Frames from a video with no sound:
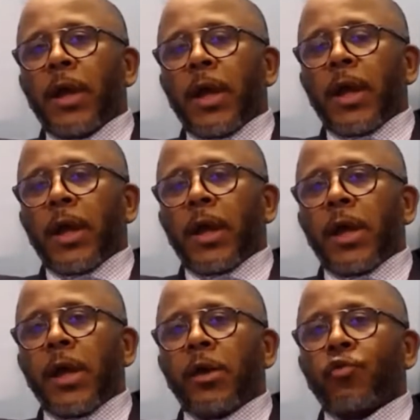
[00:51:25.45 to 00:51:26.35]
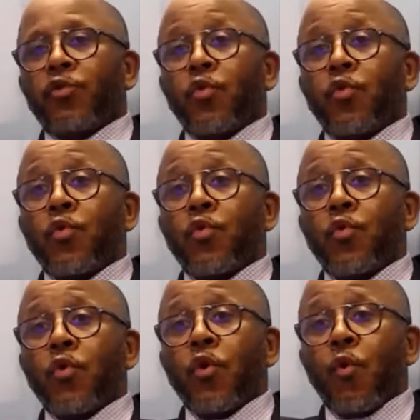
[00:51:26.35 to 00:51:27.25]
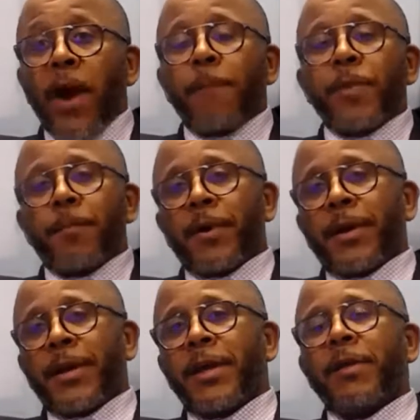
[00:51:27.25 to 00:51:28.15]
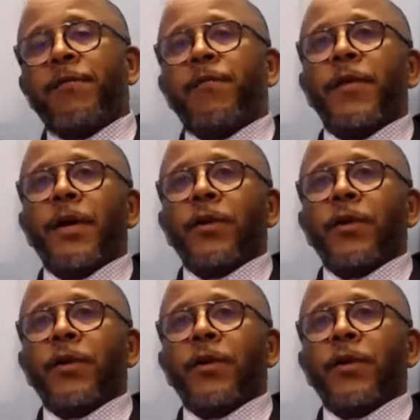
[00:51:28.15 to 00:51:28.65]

to where people live,